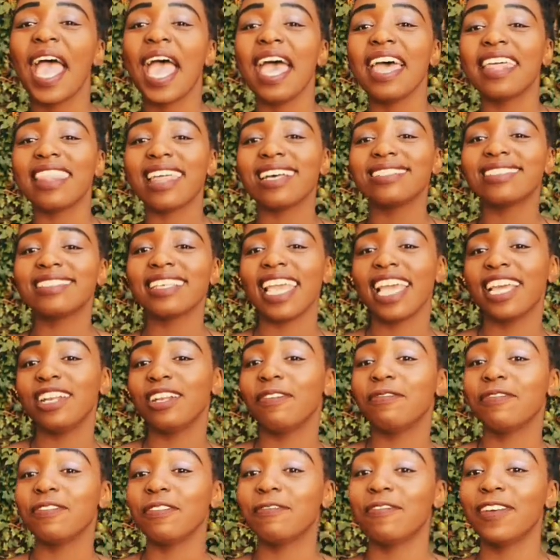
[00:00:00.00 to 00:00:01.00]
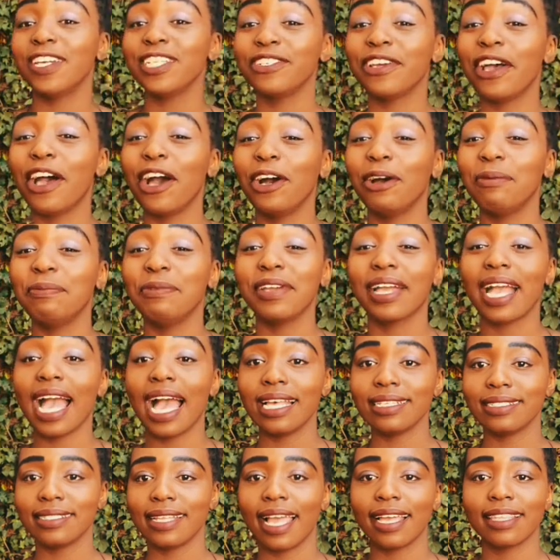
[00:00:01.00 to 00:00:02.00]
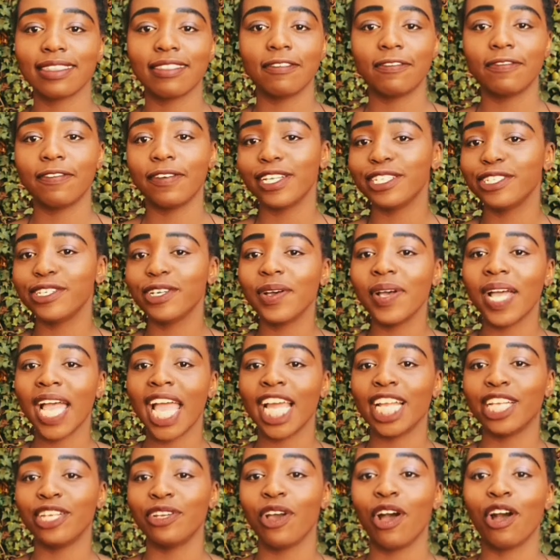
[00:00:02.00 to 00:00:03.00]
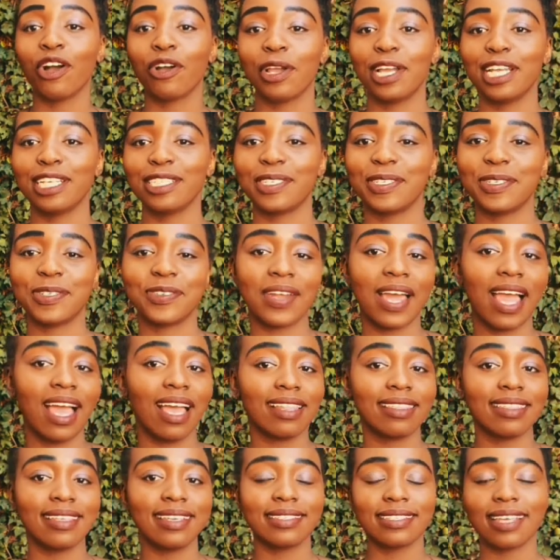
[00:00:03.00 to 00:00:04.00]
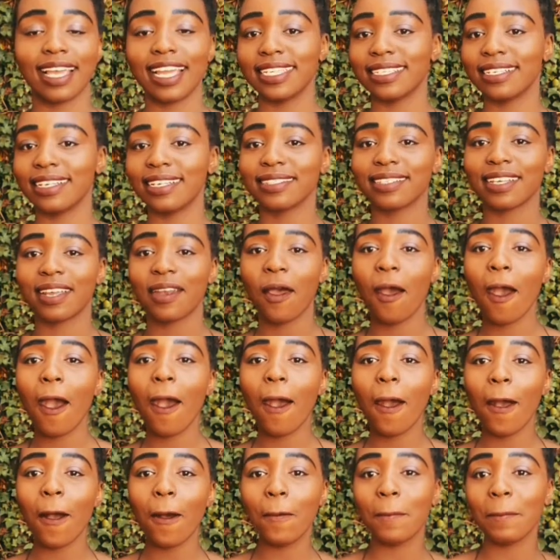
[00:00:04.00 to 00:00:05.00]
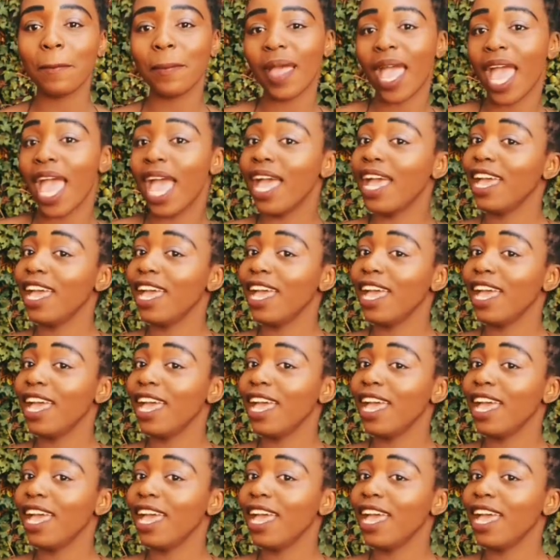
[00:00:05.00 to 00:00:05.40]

That's the end of the video. I hope you guys like the video and you are going to try out these ideas at home.